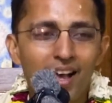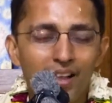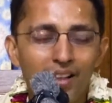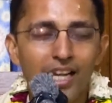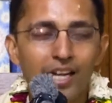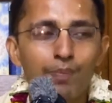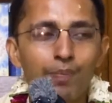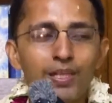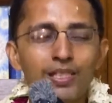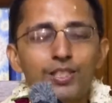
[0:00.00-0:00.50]

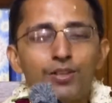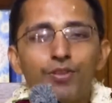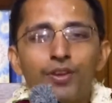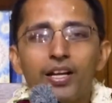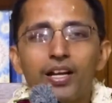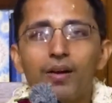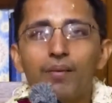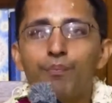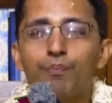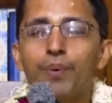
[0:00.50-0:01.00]
That means if we
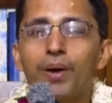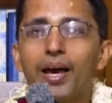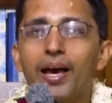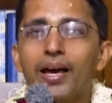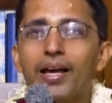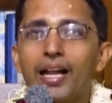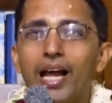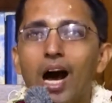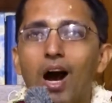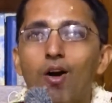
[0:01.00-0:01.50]

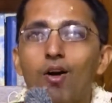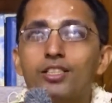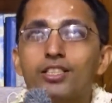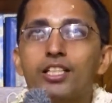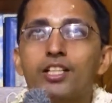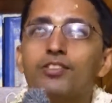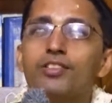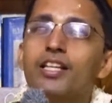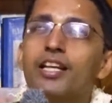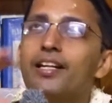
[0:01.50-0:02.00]
compare
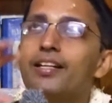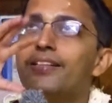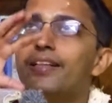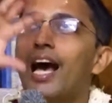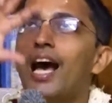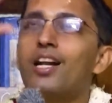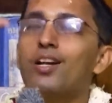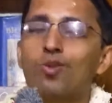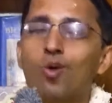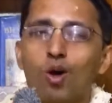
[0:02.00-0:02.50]
ourselves with the
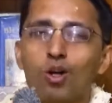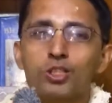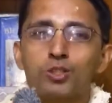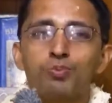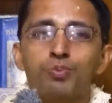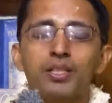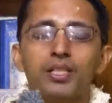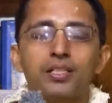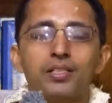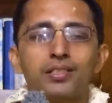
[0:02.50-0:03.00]
entire
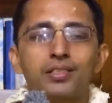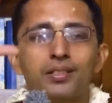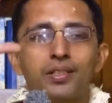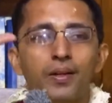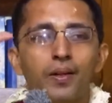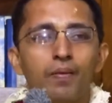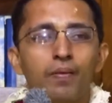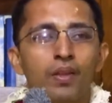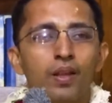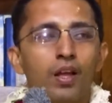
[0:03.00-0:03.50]
cosmos,
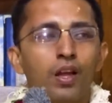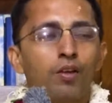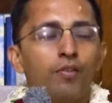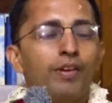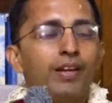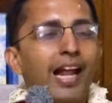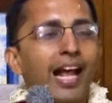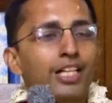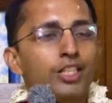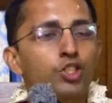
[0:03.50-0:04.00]

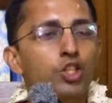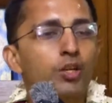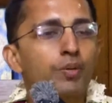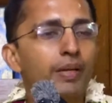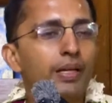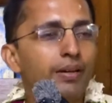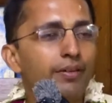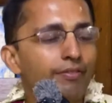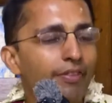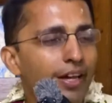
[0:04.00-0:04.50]
we will actually
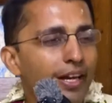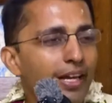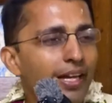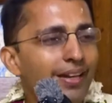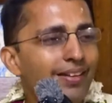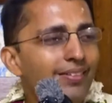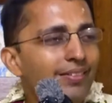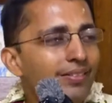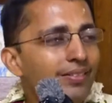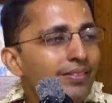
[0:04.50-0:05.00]
become
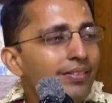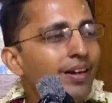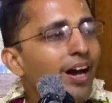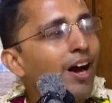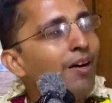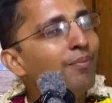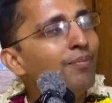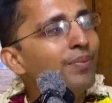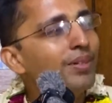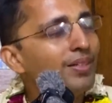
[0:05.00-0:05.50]
very
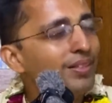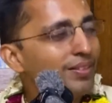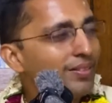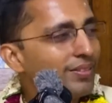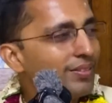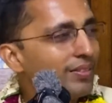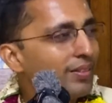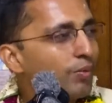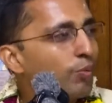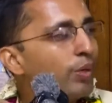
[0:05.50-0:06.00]
humble.
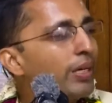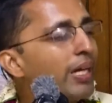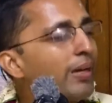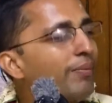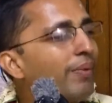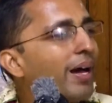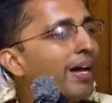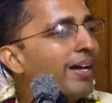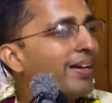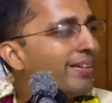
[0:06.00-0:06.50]
What
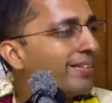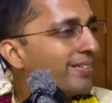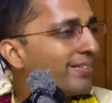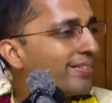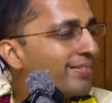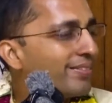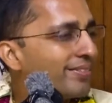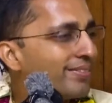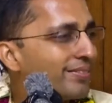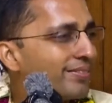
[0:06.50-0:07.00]
am I?
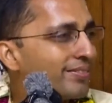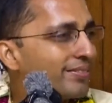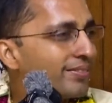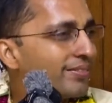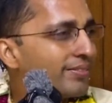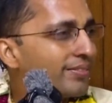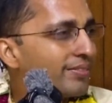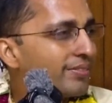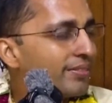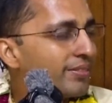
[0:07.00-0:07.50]

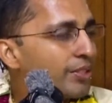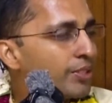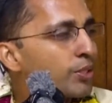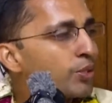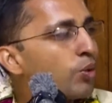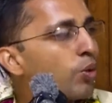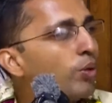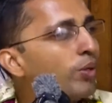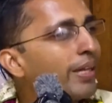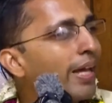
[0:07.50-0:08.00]

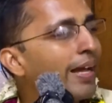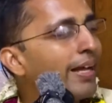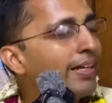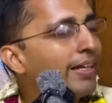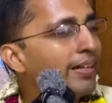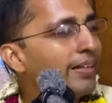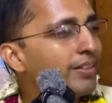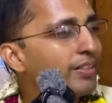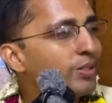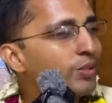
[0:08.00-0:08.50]
So
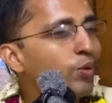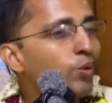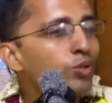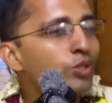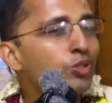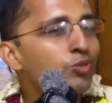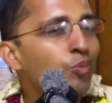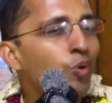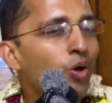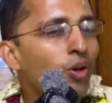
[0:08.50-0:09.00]
tiny, so
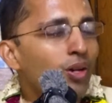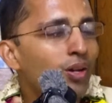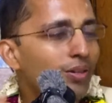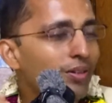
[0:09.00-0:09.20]
small.